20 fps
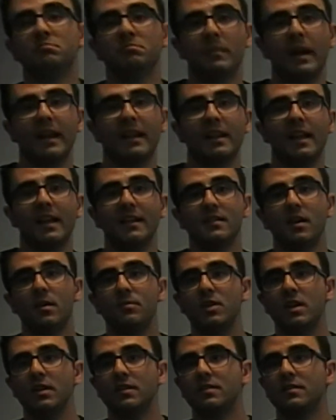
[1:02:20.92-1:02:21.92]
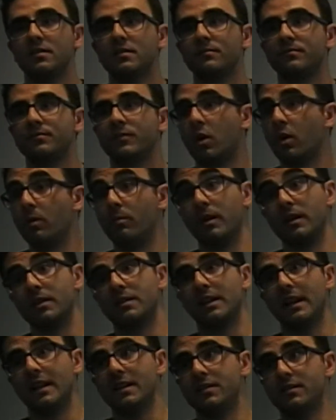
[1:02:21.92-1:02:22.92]
my class objects or my
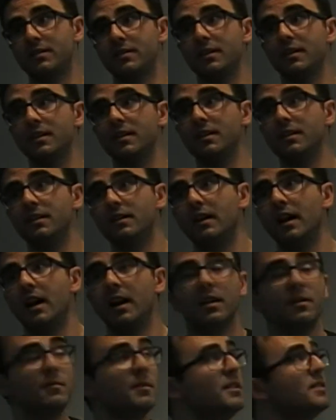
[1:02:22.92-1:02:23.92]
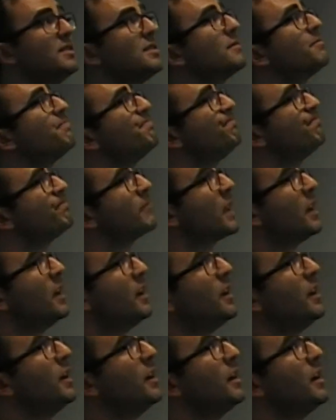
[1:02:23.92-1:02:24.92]
class arguments,
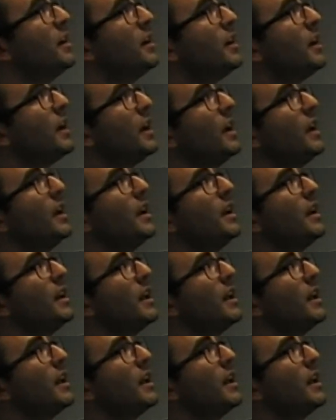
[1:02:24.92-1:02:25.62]
and